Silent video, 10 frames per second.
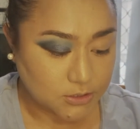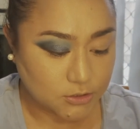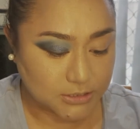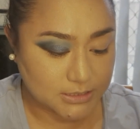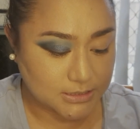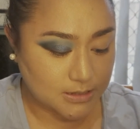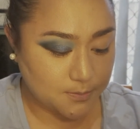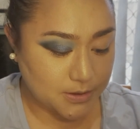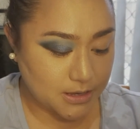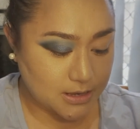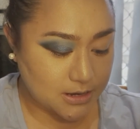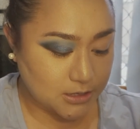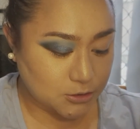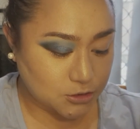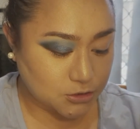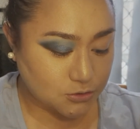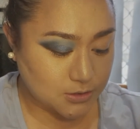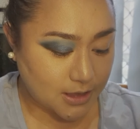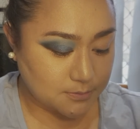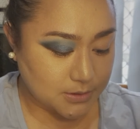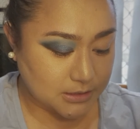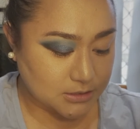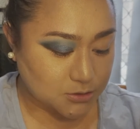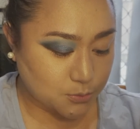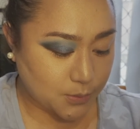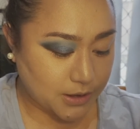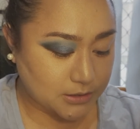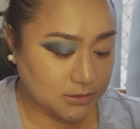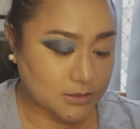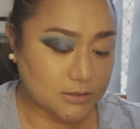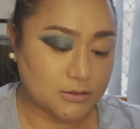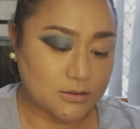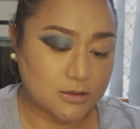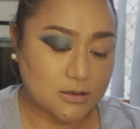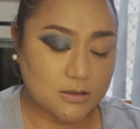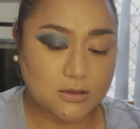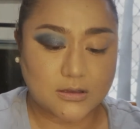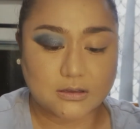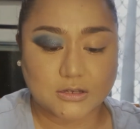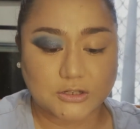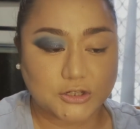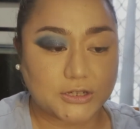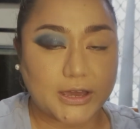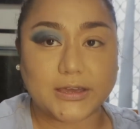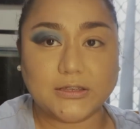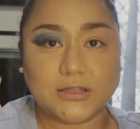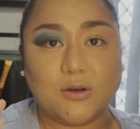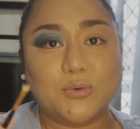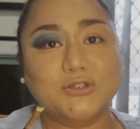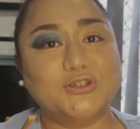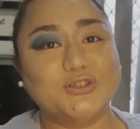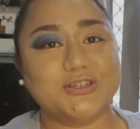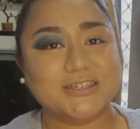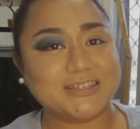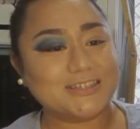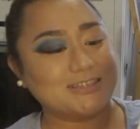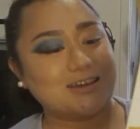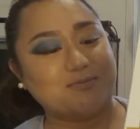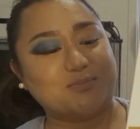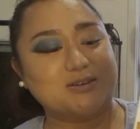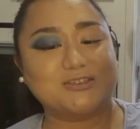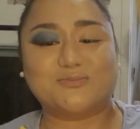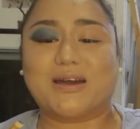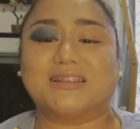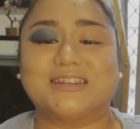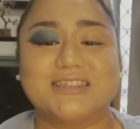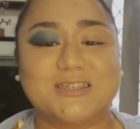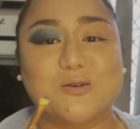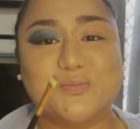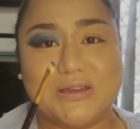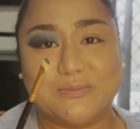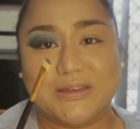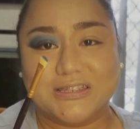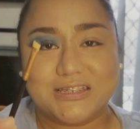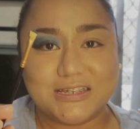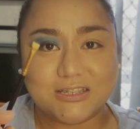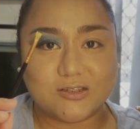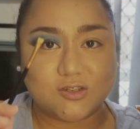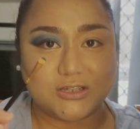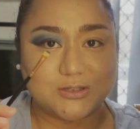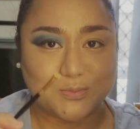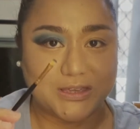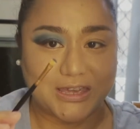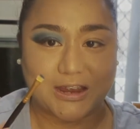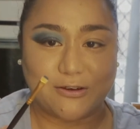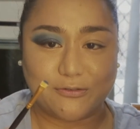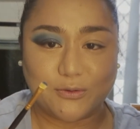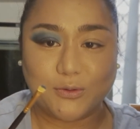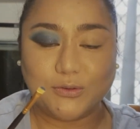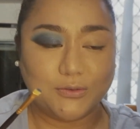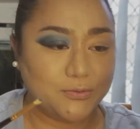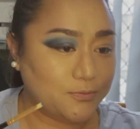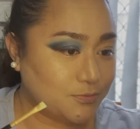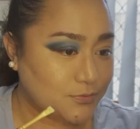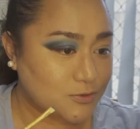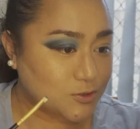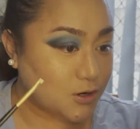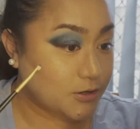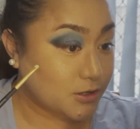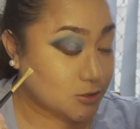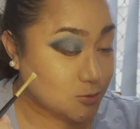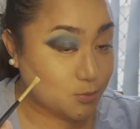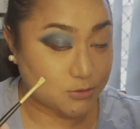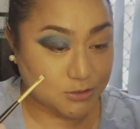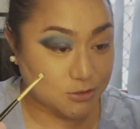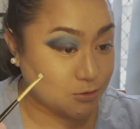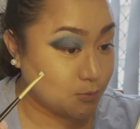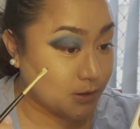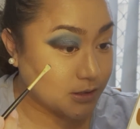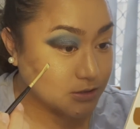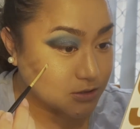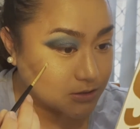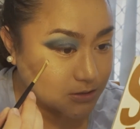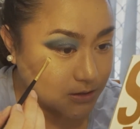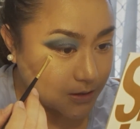So just dipping it into that Mediterranean shade. Now when you're using this Scott Barnes palette, it's so pigmented, so just be careful. Try not to put too much.